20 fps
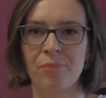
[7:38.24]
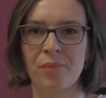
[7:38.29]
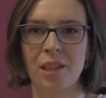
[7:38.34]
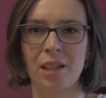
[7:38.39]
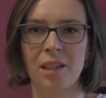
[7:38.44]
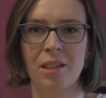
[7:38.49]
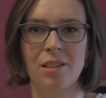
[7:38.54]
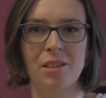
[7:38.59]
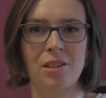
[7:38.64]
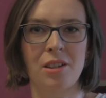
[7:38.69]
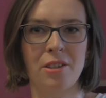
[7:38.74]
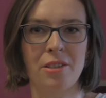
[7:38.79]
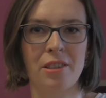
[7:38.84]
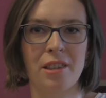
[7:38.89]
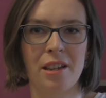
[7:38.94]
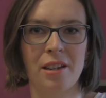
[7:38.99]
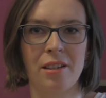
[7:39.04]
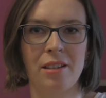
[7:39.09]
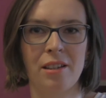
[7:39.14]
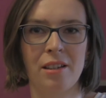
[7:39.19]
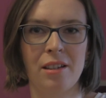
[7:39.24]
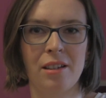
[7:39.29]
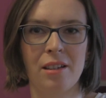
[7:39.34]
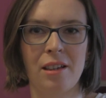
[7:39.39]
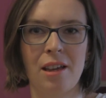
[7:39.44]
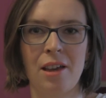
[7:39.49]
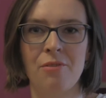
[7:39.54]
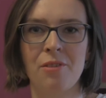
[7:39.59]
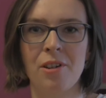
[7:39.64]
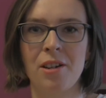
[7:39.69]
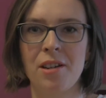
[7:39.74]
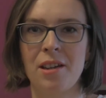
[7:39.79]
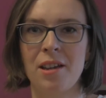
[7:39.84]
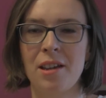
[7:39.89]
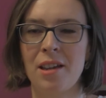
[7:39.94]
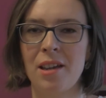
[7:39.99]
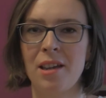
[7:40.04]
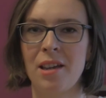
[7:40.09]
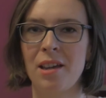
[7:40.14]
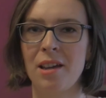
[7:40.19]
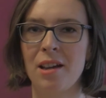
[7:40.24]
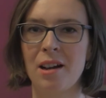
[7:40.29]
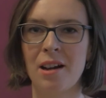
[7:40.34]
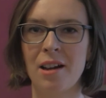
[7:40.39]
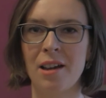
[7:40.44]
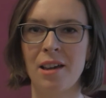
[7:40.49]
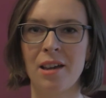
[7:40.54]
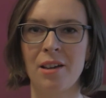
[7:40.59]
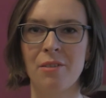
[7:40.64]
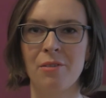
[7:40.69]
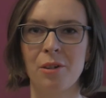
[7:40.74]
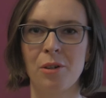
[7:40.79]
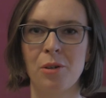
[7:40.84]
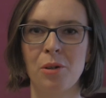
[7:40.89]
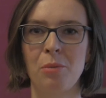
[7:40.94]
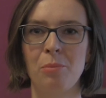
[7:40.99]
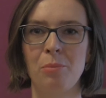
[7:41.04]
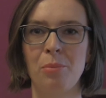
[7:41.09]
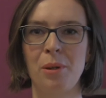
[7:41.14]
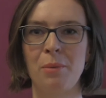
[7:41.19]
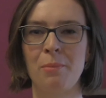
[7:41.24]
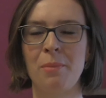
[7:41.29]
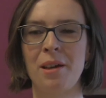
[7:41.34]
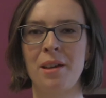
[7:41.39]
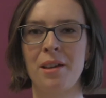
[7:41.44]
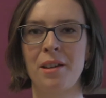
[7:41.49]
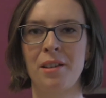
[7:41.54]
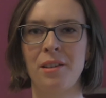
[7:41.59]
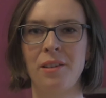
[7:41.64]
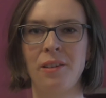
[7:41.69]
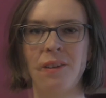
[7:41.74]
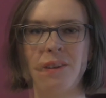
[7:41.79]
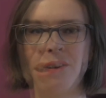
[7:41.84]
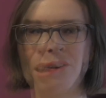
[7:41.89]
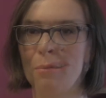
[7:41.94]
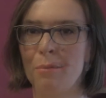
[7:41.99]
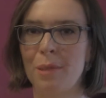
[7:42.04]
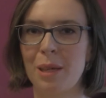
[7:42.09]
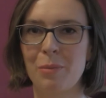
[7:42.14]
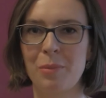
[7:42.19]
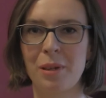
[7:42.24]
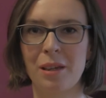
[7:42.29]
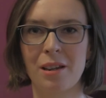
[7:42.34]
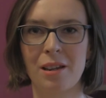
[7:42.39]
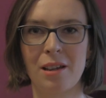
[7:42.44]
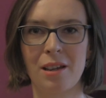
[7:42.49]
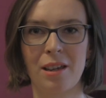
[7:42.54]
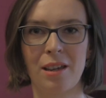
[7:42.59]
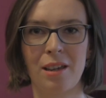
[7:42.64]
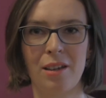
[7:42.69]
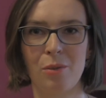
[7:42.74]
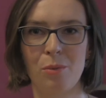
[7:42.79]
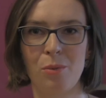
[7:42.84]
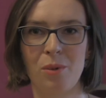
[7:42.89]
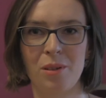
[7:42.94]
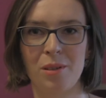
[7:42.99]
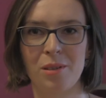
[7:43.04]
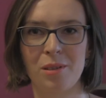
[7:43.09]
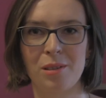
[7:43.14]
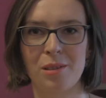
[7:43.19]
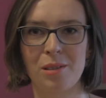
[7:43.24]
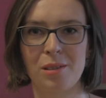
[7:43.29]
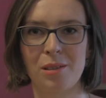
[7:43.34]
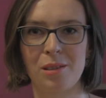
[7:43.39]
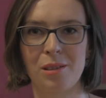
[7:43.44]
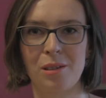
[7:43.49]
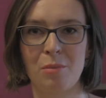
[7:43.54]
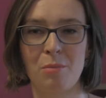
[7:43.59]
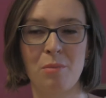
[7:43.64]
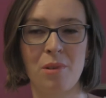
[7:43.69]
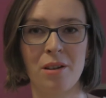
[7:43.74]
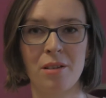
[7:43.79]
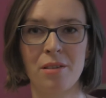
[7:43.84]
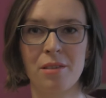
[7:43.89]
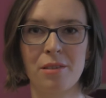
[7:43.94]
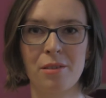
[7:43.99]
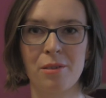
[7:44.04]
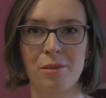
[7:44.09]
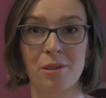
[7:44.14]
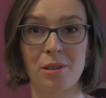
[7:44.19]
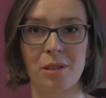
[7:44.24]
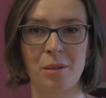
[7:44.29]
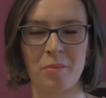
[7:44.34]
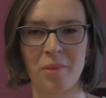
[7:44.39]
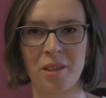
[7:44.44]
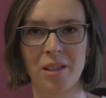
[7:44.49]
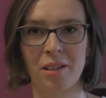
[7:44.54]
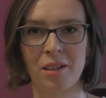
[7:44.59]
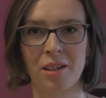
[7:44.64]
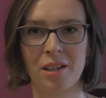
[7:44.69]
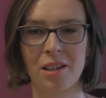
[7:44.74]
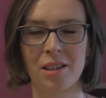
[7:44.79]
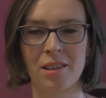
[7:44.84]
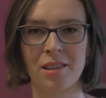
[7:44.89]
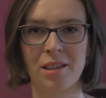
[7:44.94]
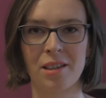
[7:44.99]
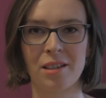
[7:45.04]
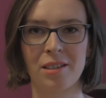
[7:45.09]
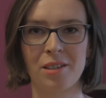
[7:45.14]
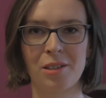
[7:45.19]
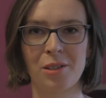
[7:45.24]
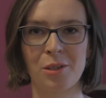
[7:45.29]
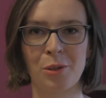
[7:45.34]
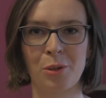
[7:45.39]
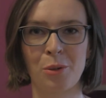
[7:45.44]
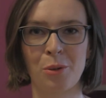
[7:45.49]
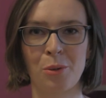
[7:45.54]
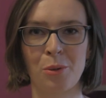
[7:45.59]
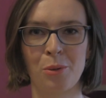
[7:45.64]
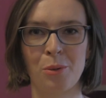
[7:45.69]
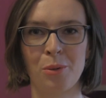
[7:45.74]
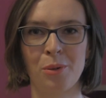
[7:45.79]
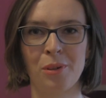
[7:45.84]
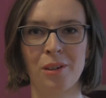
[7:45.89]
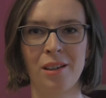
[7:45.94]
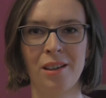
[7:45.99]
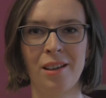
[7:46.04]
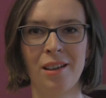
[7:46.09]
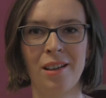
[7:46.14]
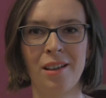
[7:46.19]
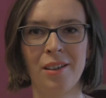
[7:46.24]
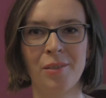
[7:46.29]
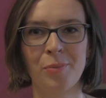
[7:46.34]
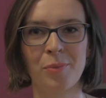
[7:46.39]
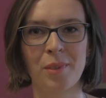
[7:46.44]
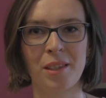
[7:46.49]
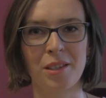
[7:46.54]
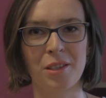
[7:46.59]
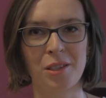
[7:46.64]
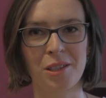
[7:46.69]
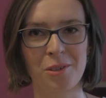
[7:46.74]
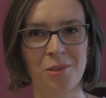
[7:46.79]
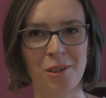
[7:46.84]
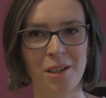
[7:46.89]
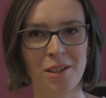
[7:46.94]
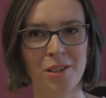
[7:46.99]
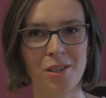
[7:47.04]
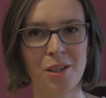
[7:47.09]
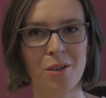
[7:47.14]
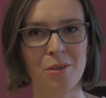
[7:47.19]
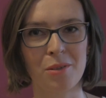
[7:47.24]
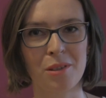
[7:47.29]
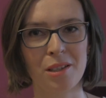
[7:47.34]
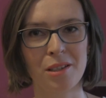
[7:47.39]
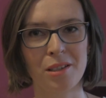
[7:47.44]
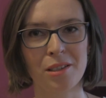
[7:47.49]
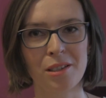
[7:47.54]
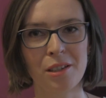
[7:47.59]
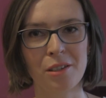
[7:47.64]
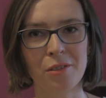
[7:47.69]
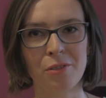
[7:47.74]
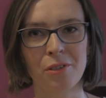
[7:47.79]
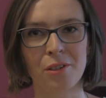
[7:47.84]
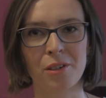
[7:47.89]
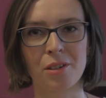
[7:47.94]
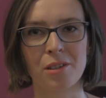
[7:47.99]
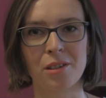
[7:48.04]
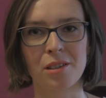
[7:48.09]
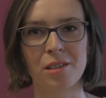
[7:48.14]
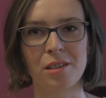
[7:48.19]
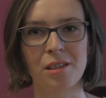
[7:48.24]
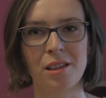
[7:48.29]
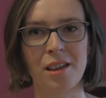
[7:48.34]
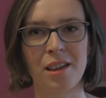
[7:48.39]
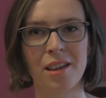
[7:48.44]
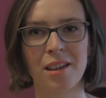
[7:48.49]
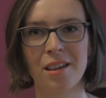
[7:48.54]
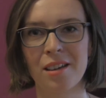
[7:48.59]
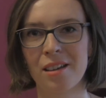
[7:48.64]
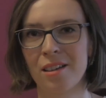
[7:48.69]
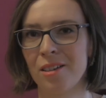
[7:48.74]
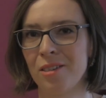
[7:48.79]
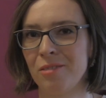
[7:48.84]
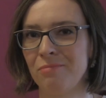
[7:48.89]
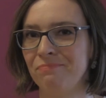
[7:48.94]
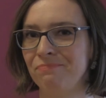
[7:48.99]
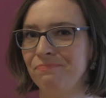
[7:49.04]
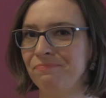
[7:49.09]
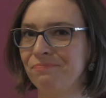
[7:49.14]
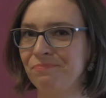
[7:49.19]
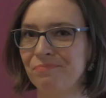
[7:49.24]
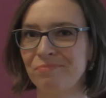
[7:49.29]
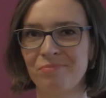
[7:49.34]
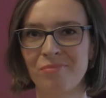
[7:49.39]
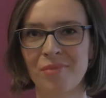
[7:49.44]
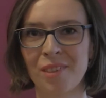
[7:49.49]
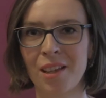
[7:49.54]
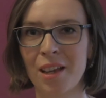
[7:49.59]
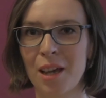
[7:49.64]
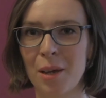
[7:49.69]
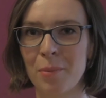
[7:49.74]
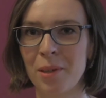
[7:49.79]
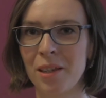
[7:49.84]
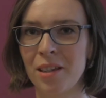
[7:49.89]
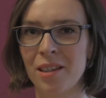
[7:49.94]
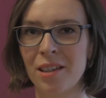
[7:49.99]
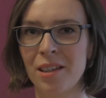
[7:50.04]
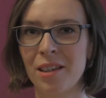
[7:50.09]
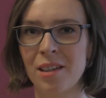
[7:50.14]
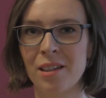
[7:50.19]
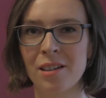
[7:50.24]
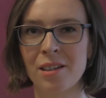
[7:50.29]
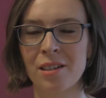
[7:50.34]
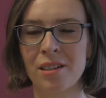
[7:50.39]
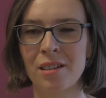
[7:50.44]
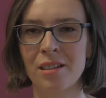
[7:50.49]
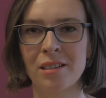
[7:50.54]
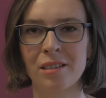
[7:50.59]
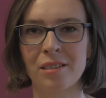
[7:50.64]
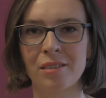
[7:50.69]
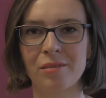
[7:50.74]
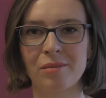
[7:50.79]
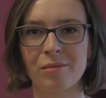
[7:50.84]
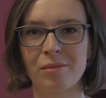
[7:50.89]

it's not that every day I have a compliment, maybe like once in a month or something like that. So it's strange how this differs. Like, um, I mean, here